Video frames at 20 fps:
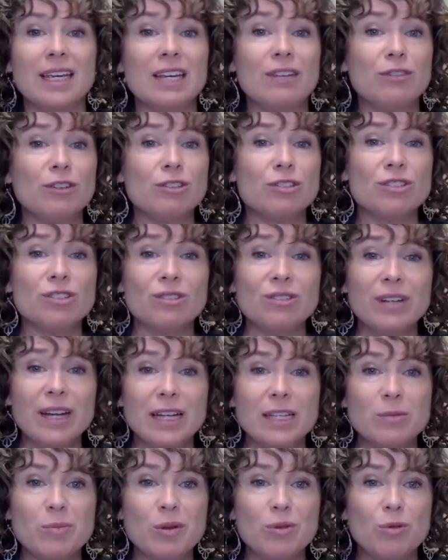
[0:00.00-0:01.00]
If your student
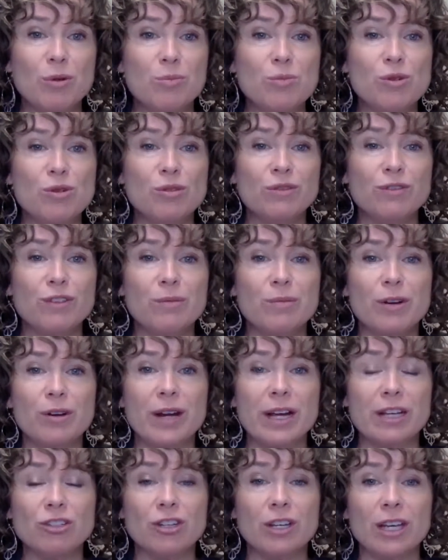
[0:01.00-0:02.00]
has been removed from
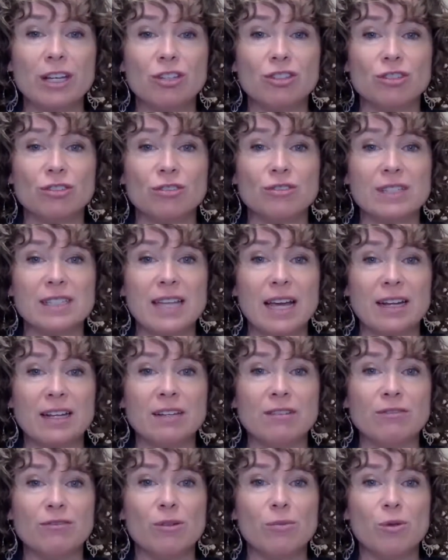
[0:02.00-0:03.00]
their educational
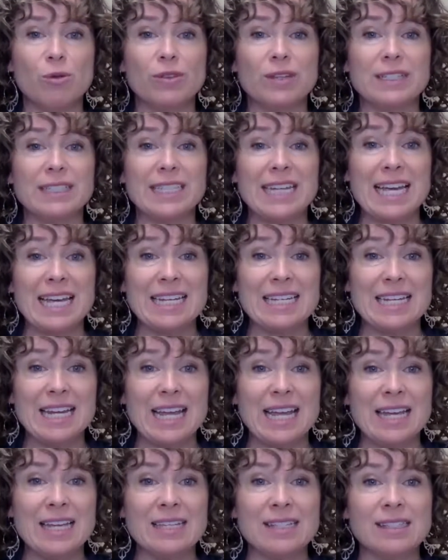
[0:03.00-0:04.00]
setting for more than 10
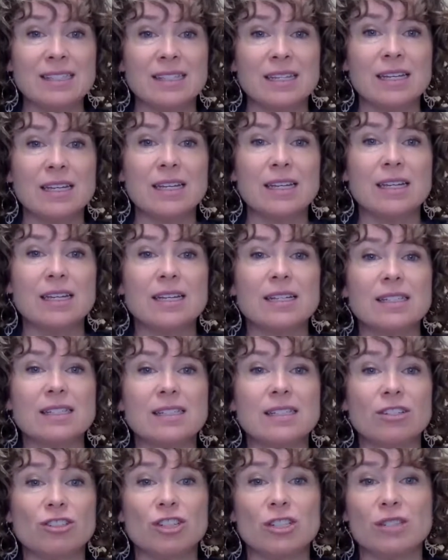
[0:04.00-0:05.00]
days,
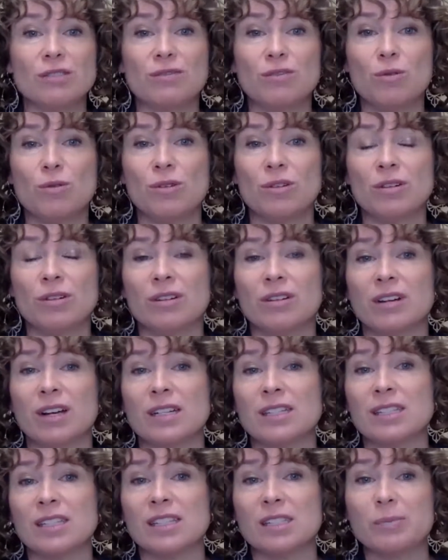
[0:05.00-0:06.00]
such as for
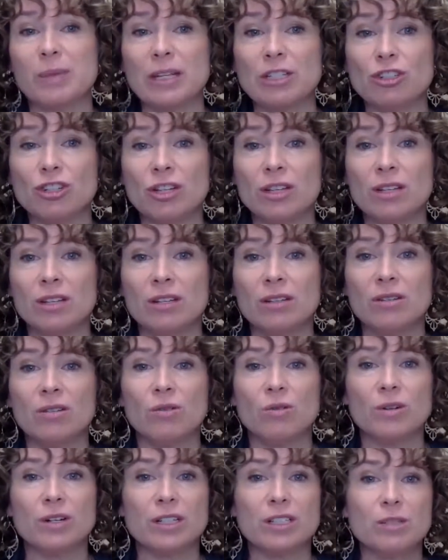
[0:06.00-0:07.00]
a suspension
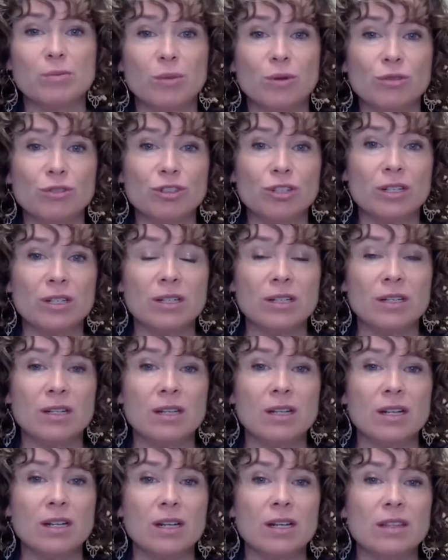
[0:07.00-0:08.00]
or expulsion,
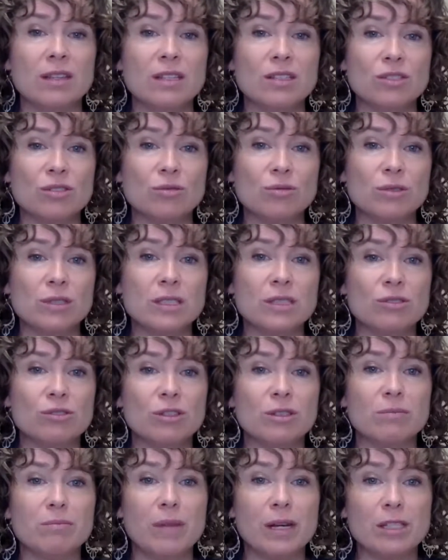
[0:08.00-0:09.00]
the school
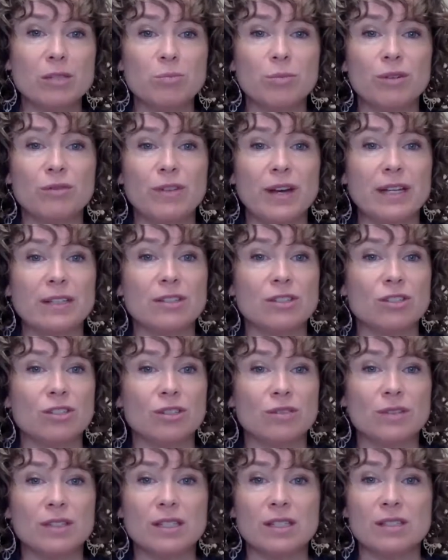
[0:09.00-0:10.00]
district must provide
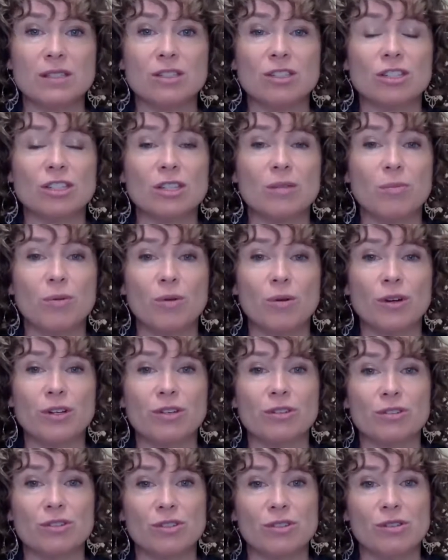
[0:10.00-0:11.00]
services to
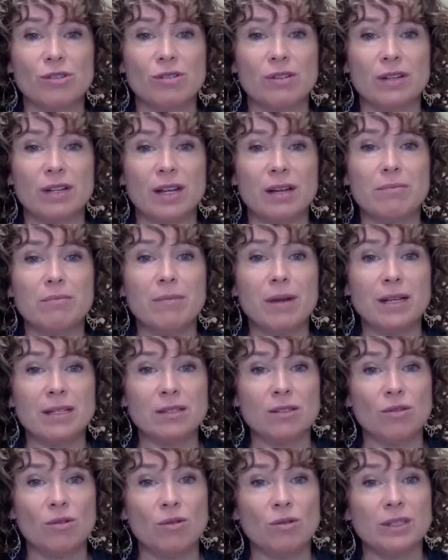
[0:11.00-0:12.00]
support your student and
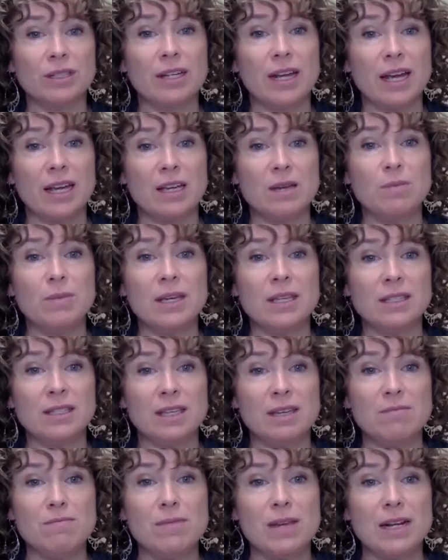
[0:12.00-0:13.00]
must hold an IEP
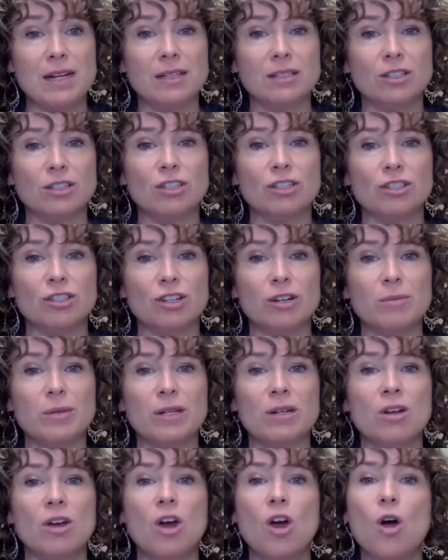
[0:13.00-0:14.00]
team meeting to
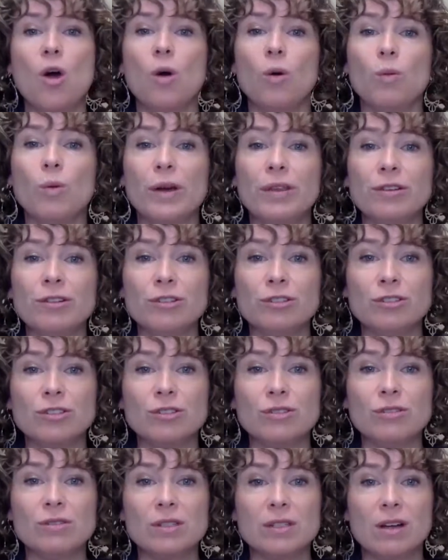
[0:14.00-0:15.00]
determine whether your
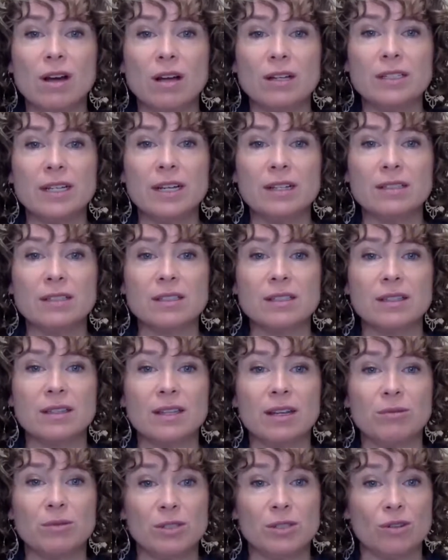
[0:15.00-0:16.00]
student's conduct
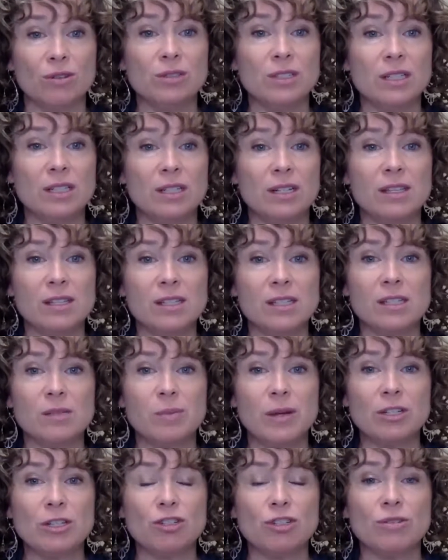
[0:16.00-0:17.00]
that resulted in the
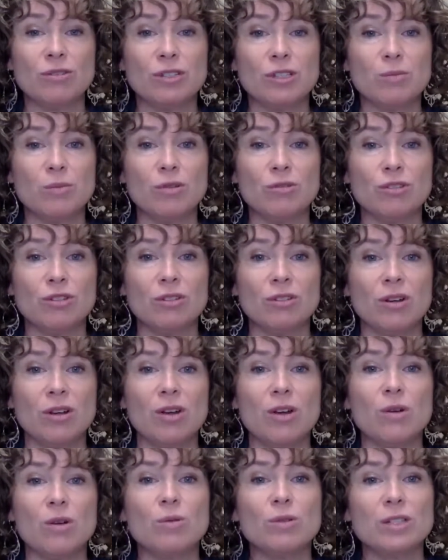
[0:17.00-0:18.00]
suspension or expulsion
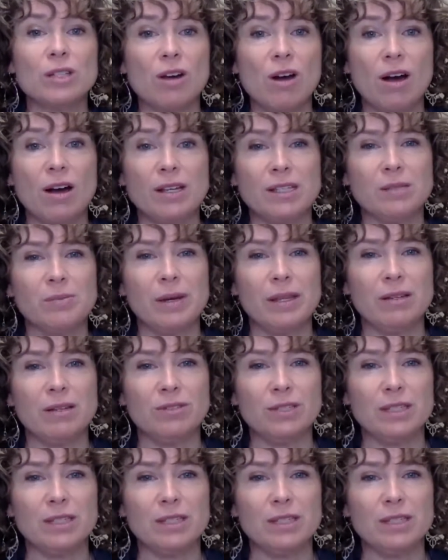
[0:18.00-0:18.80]
was caused by their